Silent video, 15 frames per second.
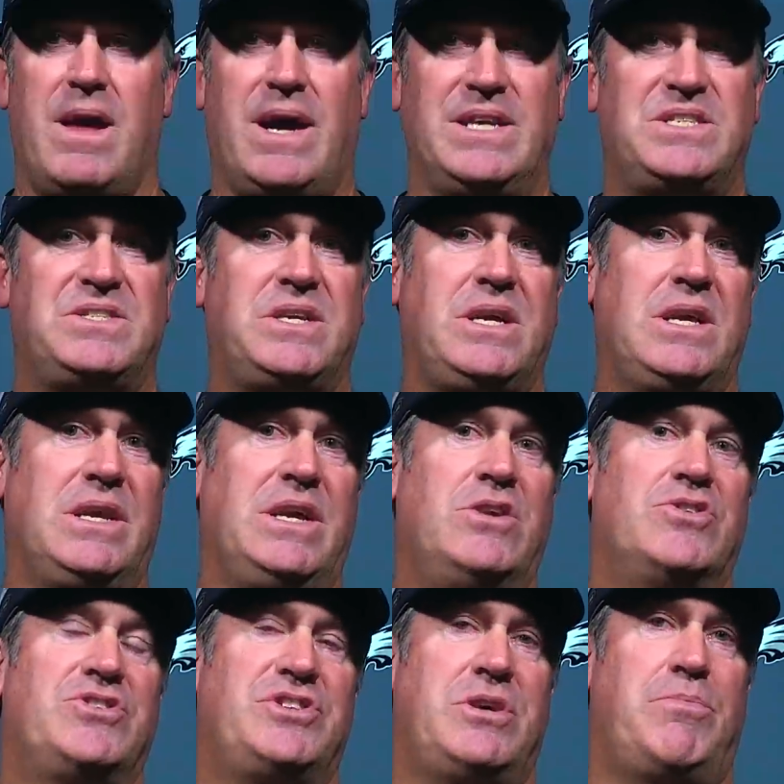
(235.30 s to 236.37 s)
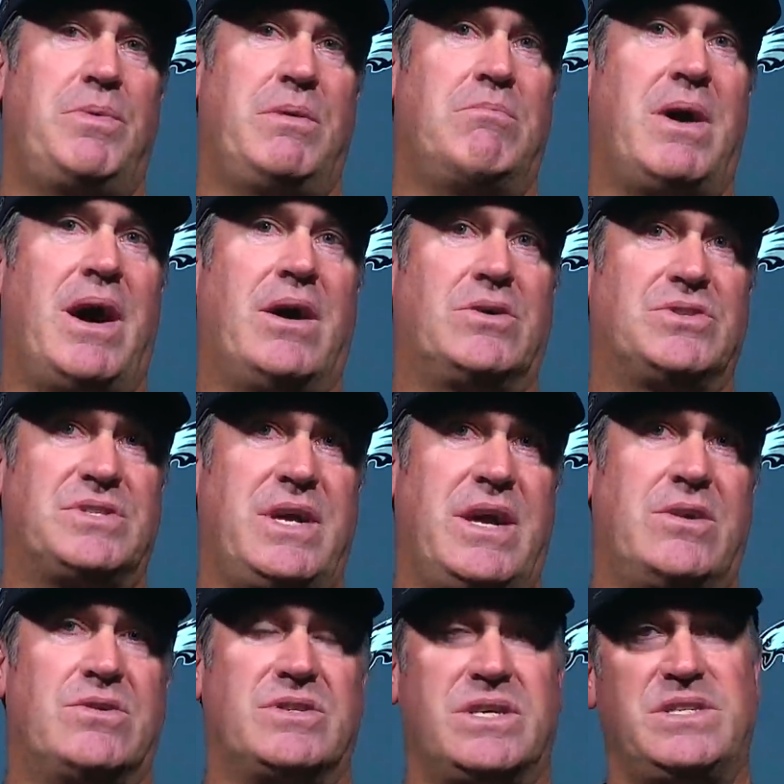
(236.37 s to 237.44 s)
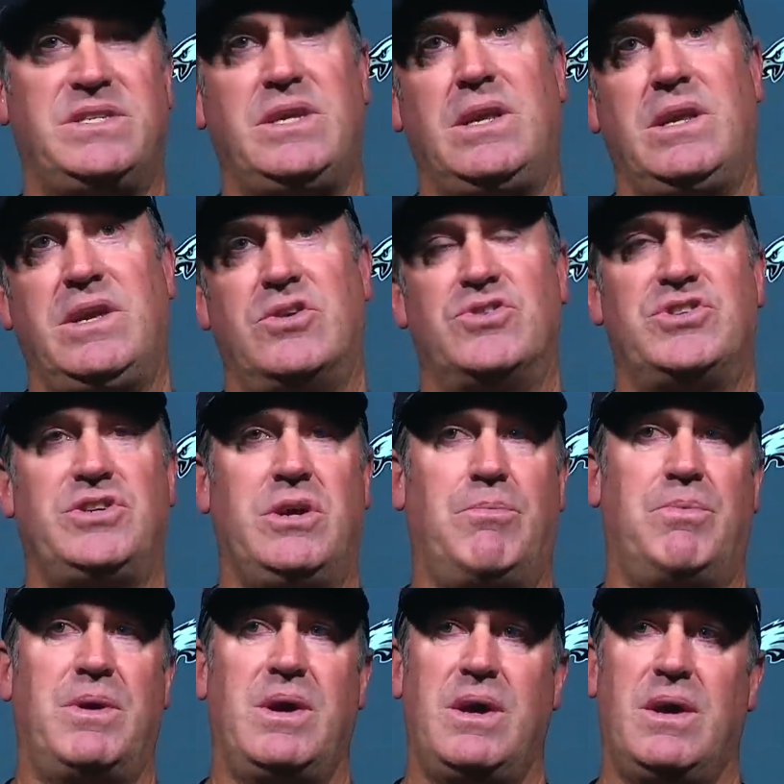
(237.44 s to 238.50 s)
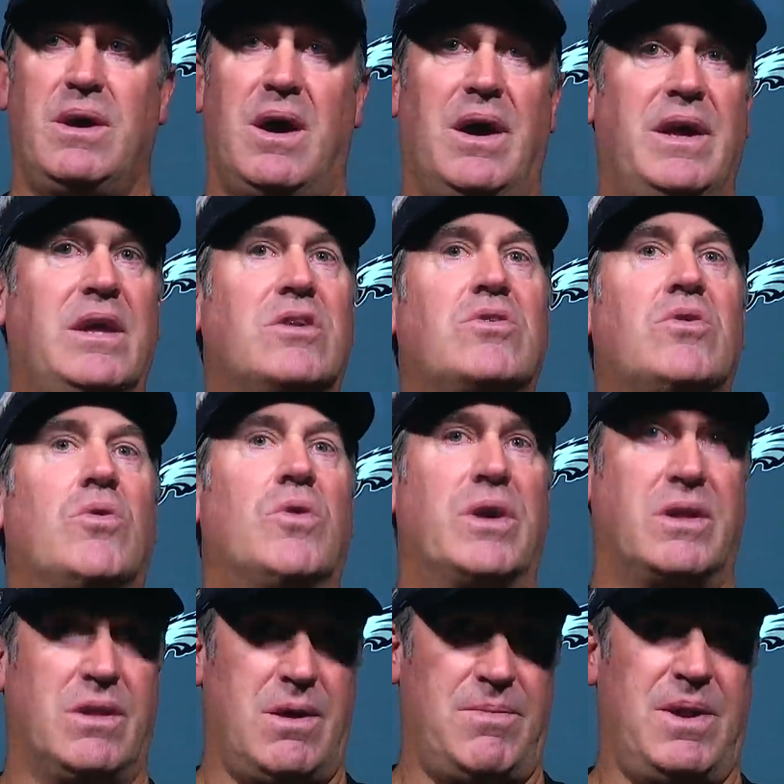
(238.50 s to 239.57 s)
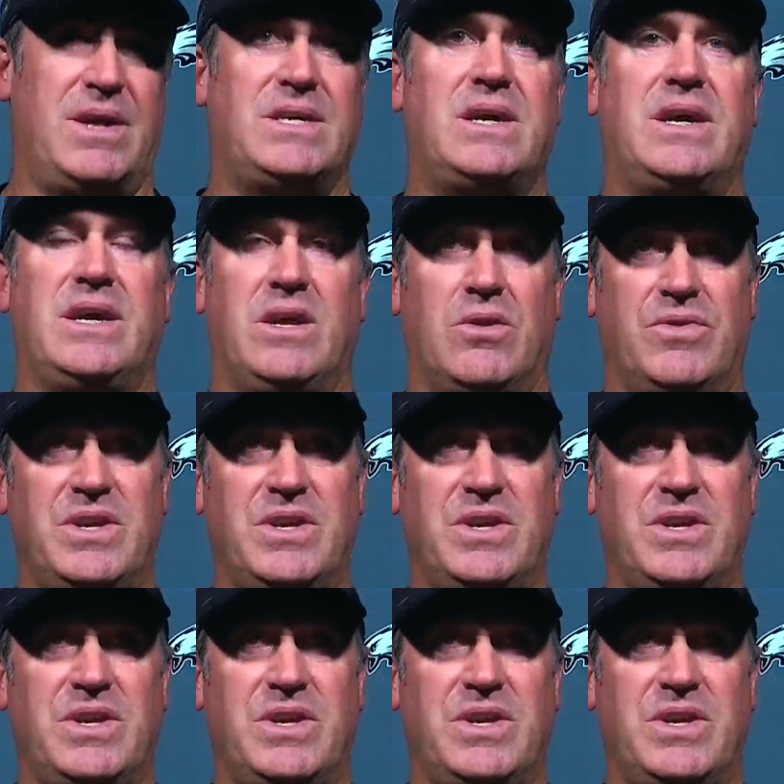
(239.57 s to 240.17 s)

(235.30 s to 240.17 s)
I see leadership in Miles Sanders. I see leadership uh, in Corey Clement. I, I, you know,